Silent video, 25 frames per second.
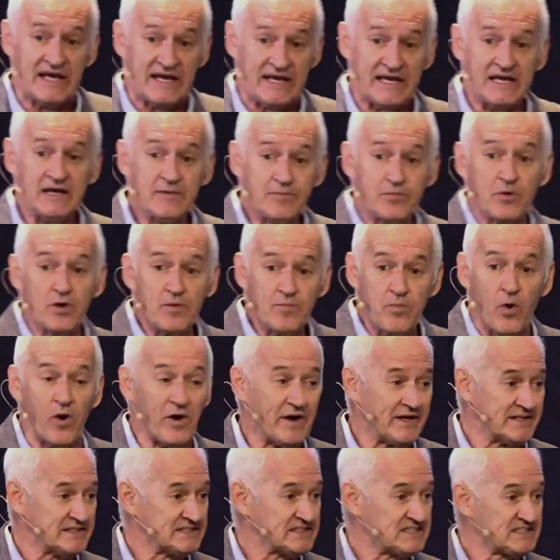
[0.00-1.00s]
Hebrew
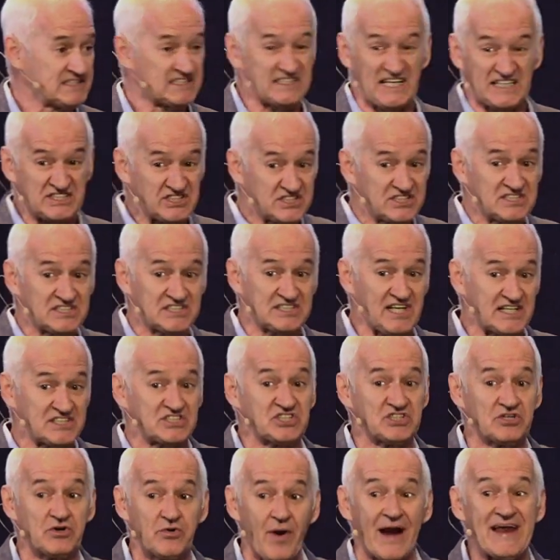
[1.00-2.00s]
boys such,
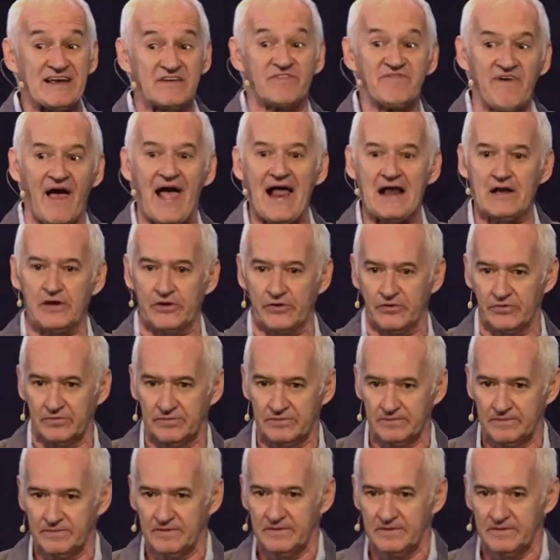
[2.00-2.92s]
such great value.